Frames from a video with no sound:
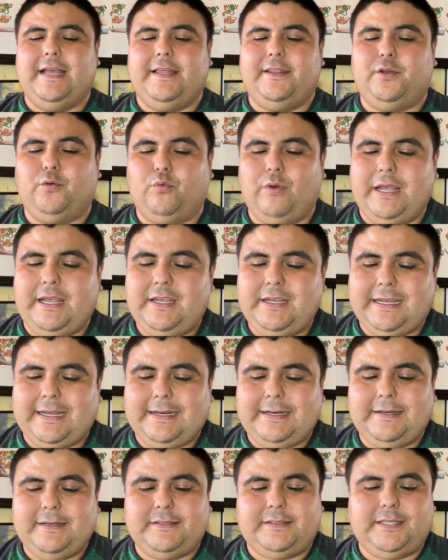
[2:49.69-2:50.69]
The way you
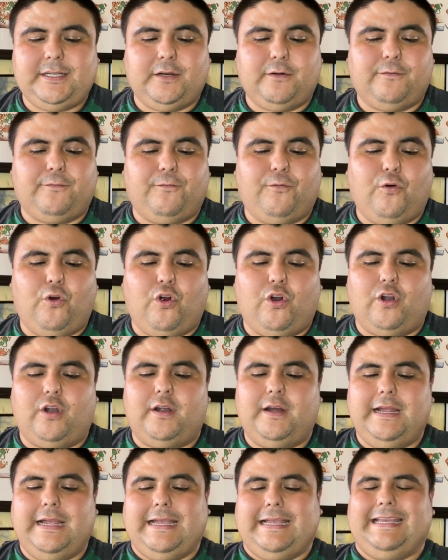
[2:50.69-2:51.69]
get into tier
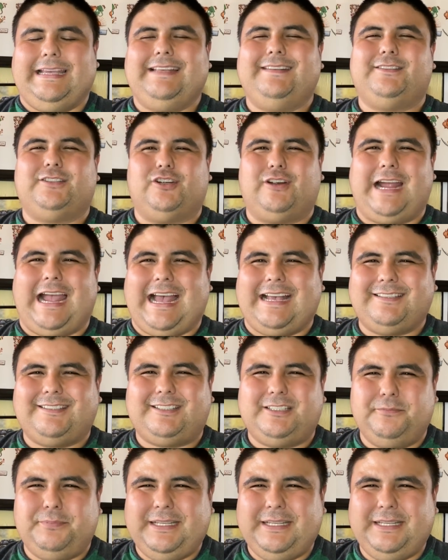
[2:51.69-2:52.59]
4 is there has to be